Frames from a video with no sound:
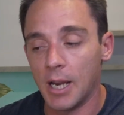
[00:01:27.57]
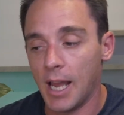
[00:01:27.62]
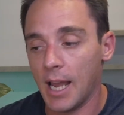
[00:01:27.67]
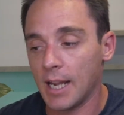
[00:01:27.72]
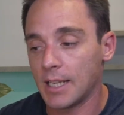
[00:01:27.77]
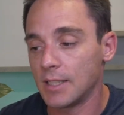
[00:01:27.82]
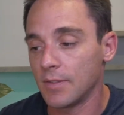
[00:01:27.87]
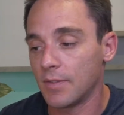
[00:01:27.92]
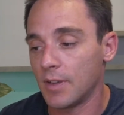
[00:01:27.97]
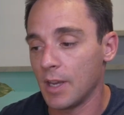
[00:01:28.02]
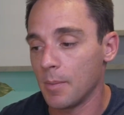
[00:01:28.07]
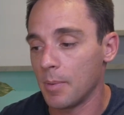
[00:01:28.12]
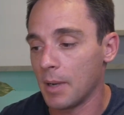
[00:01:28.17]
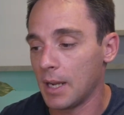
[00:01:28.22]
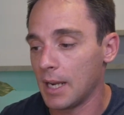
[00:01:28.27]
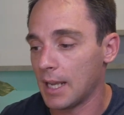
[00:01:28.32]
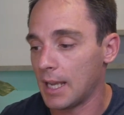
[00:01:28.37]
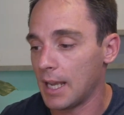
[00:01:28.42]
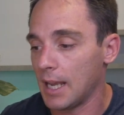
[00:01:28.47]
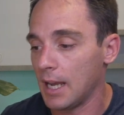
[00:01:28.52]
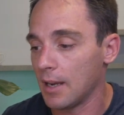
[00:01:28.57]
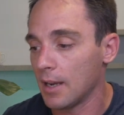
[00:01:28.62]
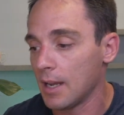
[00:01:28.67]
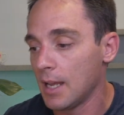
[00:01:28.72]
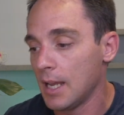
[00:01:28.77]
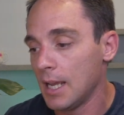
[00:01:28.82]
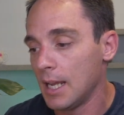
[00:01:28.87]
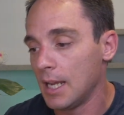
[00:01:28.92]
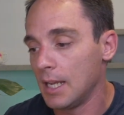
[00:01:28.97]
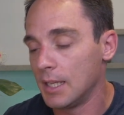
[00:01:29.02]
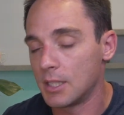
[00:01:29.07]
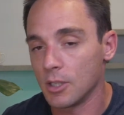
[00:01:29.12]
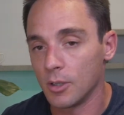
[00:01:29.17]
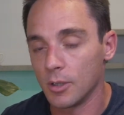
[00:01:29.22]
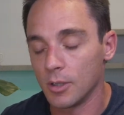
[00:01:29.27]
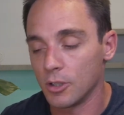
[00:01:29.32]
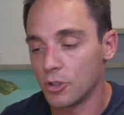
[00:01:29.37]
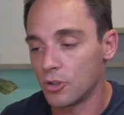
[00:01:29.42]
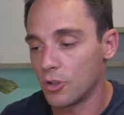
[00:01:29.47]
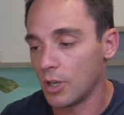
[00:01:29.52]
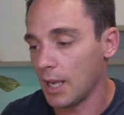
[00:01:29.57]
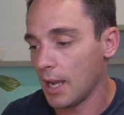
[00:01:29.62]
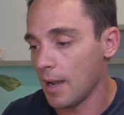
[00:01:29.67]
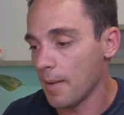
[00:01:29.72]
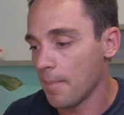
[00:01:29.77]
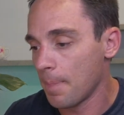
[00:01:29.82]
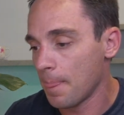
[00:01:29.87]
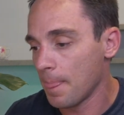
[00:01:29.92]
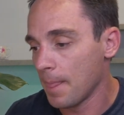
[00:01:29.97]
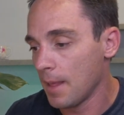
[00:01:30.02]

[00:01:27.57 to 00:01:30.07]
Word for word: ActiveCampaign account, it's going to trigger